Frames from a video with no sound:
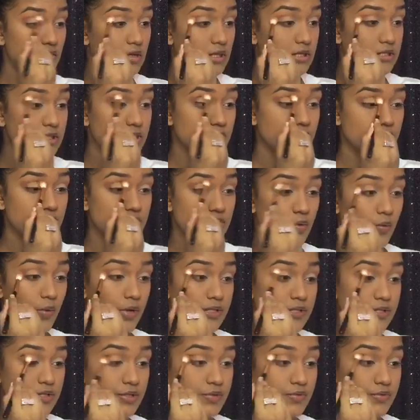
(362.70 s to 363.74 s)
This is just
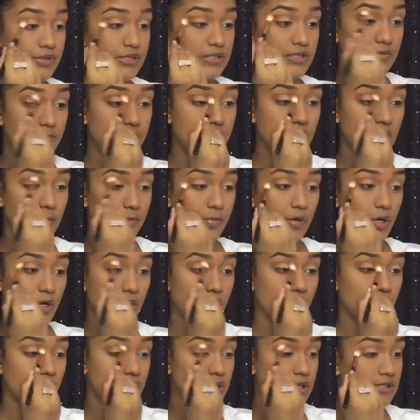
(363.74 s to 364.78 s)
going to deepen up our
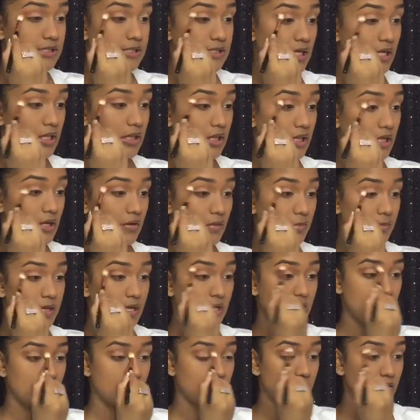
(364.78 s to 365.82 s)
crease a little
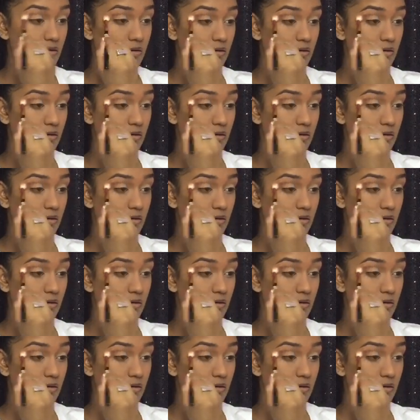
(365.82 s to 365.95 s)
bit.